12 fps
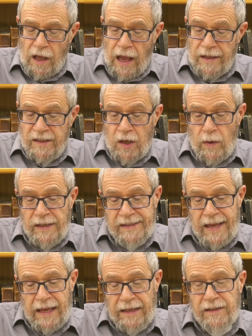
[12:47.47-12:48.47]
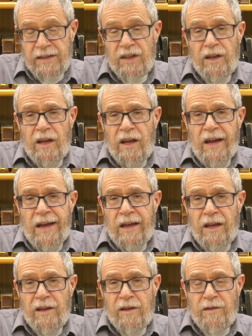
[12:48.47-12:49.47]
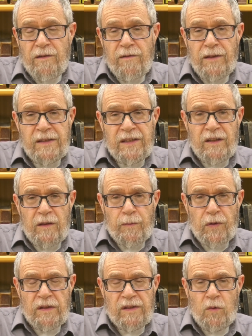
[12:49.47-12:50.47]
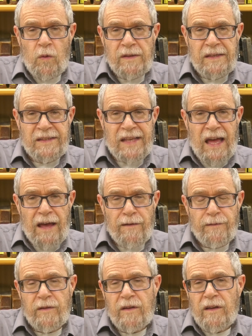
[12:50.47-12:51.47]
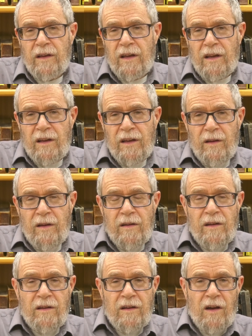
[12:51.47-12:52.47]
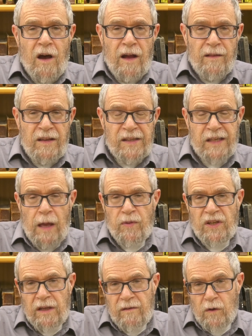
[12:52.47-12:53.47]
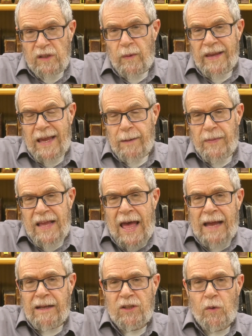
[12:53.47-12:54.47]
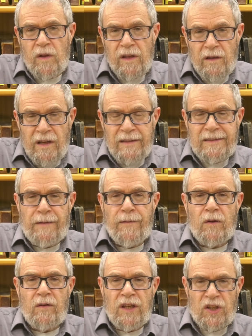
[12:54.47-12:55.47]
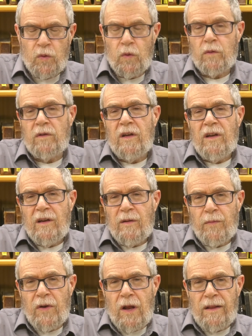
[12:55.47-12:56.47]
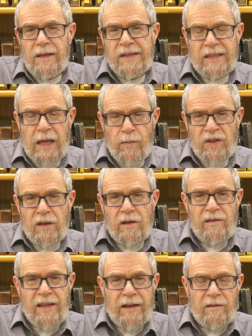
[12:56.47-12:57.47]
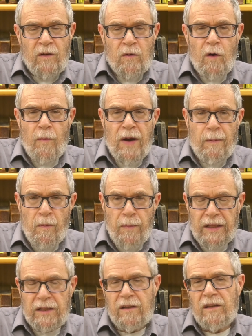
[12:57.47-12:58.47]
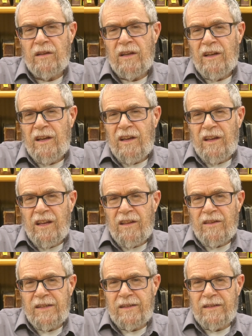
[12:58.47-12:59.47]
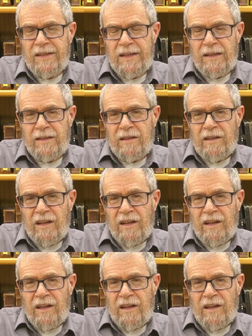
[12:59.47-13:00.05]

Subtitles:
And so he says, this person who is a Zav, on the assumption, of course we can't be actually definitely sure, but on the assumption that in all probability this disease